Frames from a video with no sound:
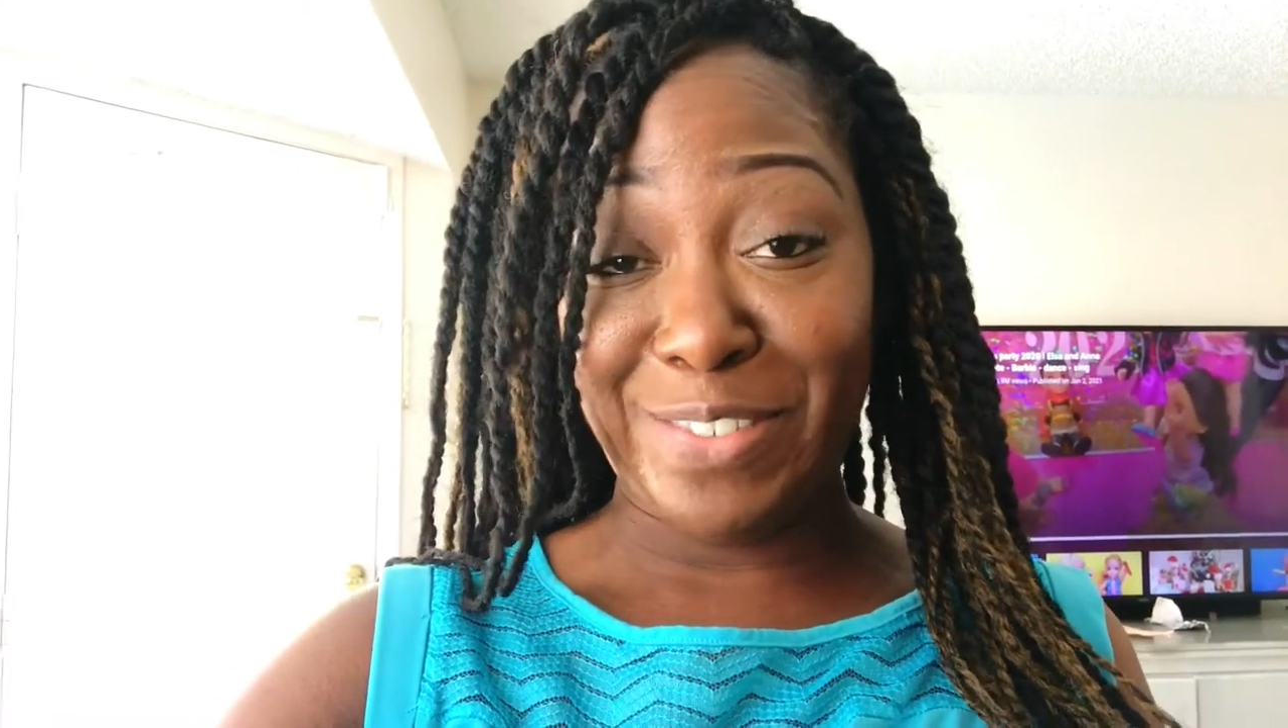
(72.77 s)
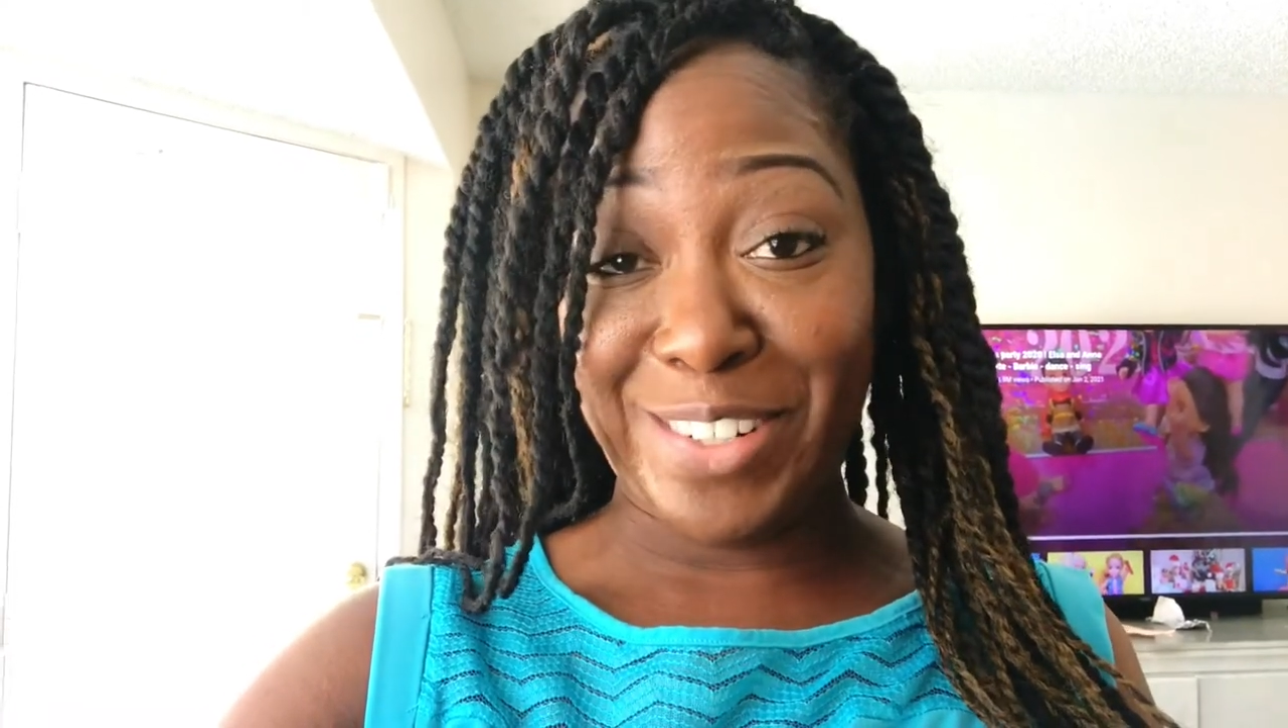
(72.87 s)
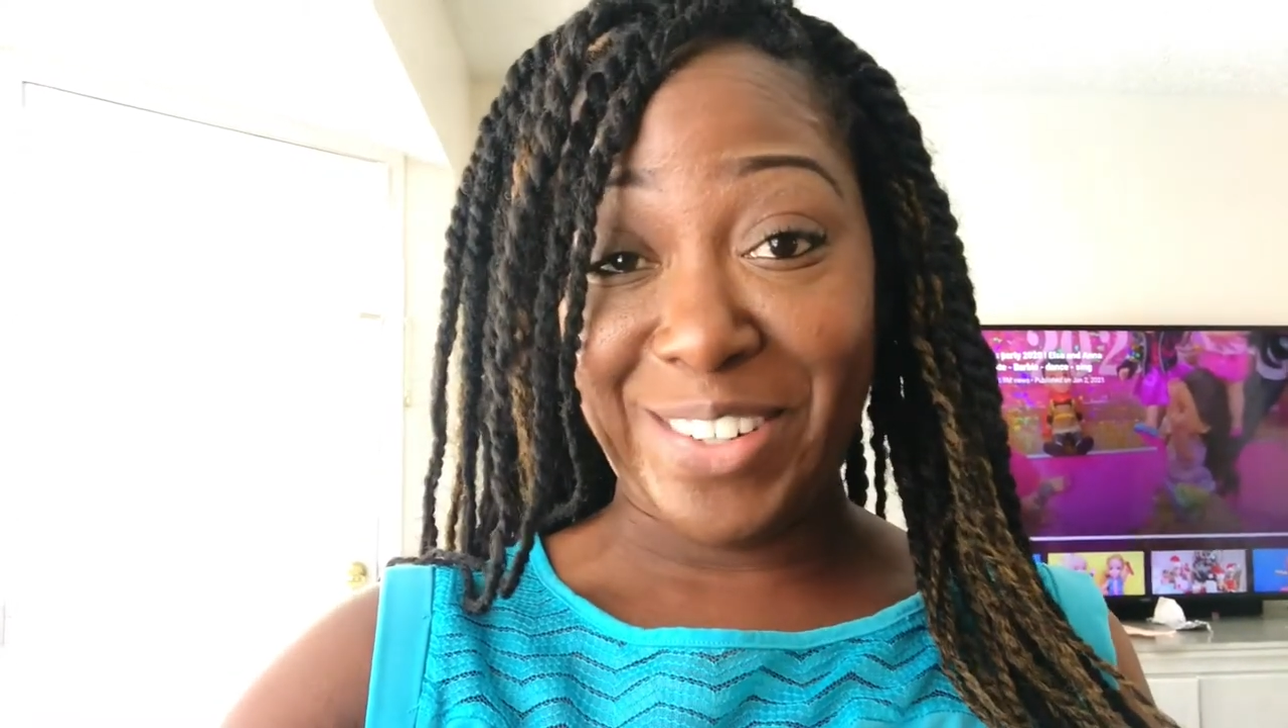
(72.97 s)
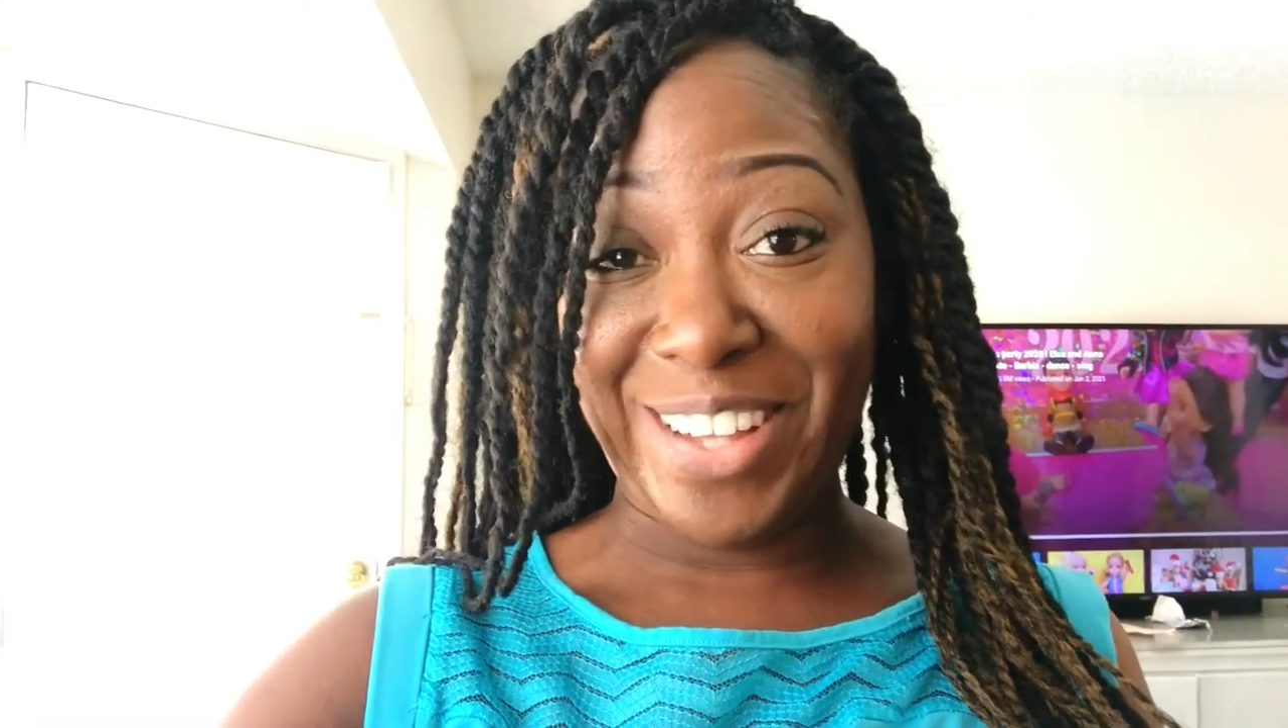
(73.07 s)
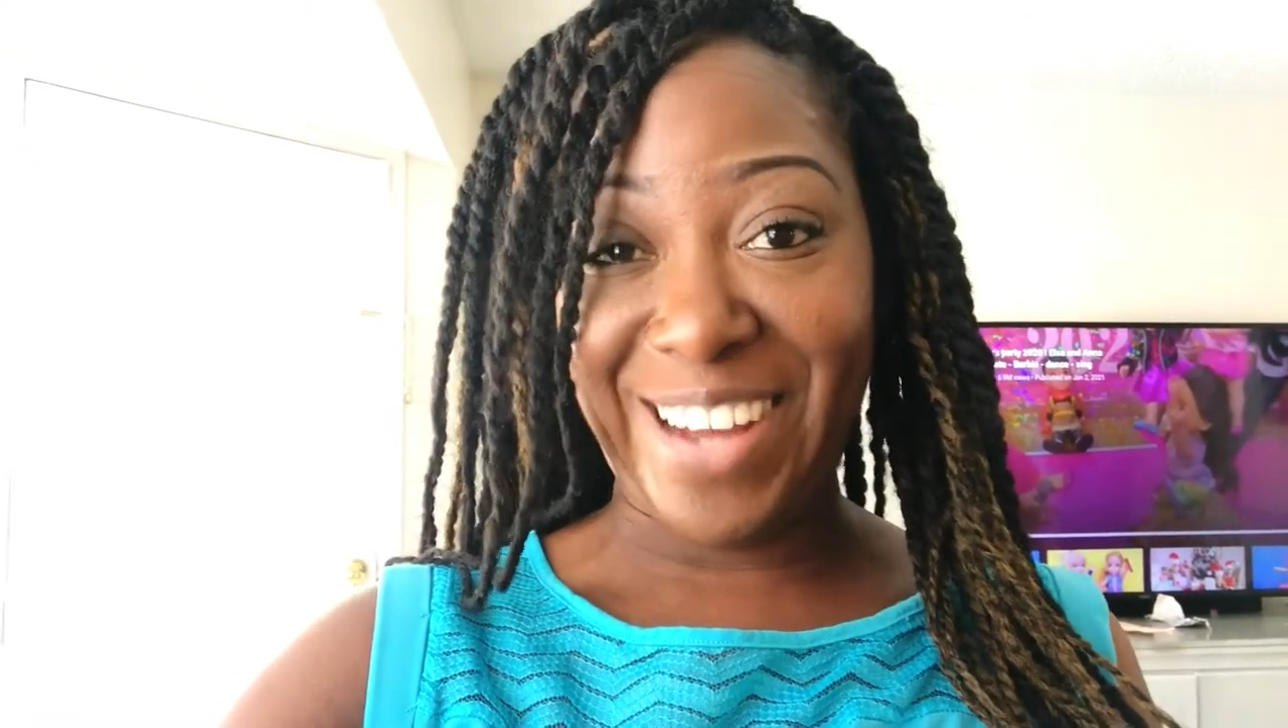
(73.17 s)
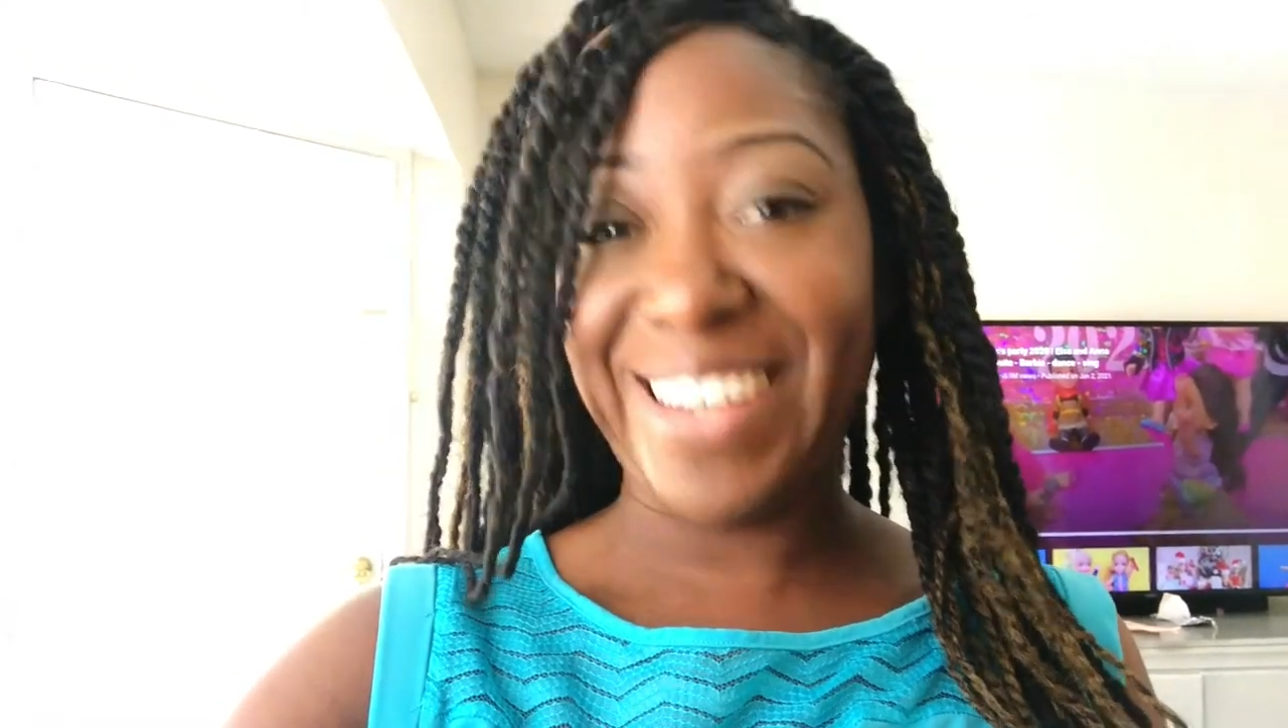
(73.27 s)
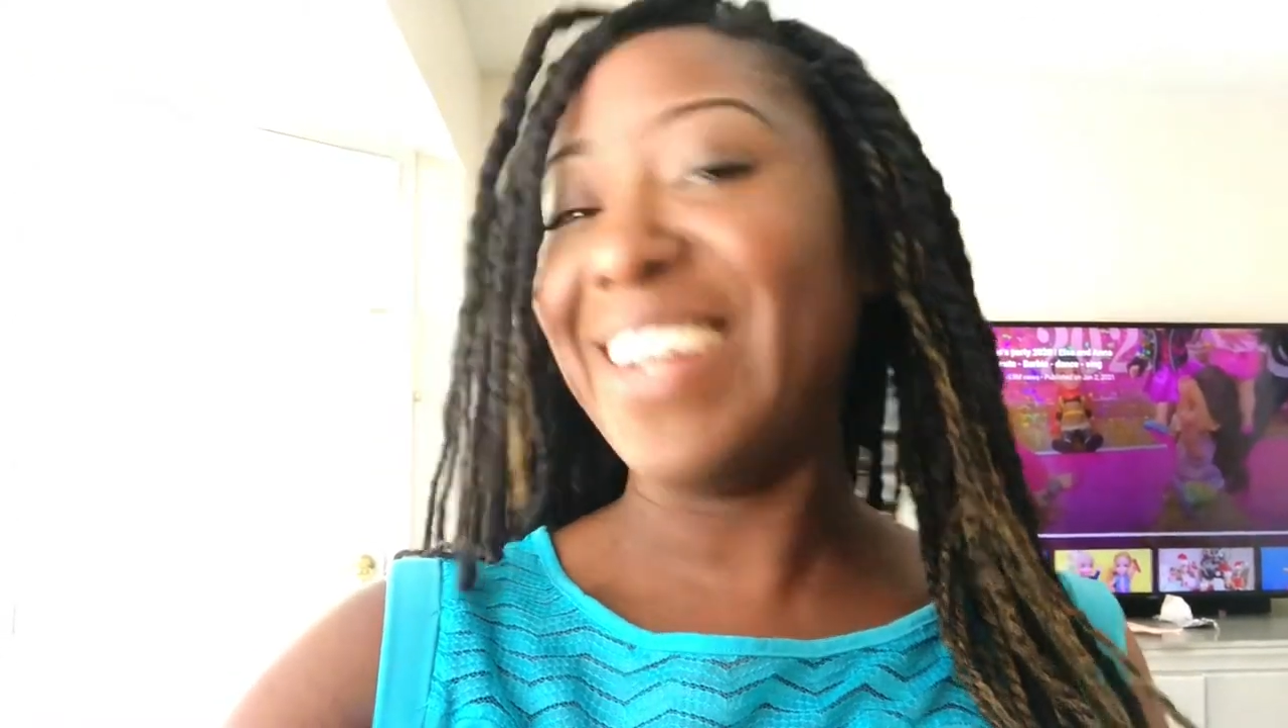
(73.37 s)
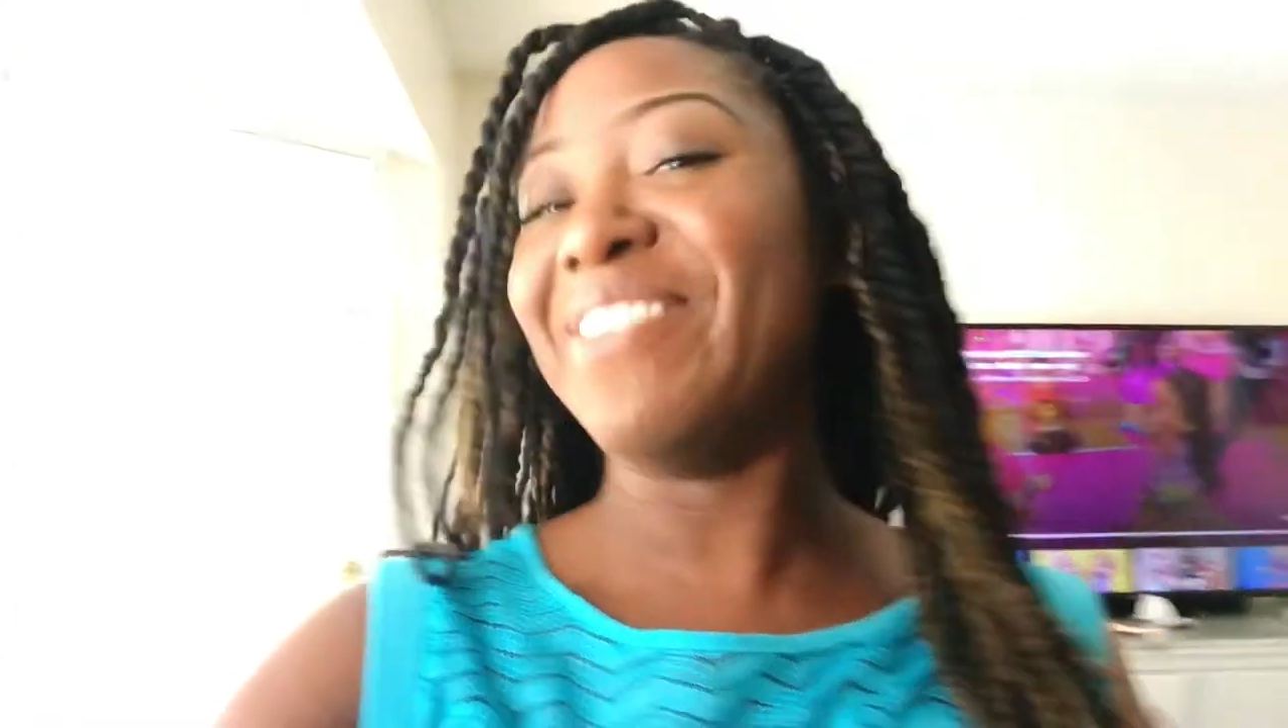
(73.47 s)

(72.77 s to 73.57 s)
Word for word: for so long,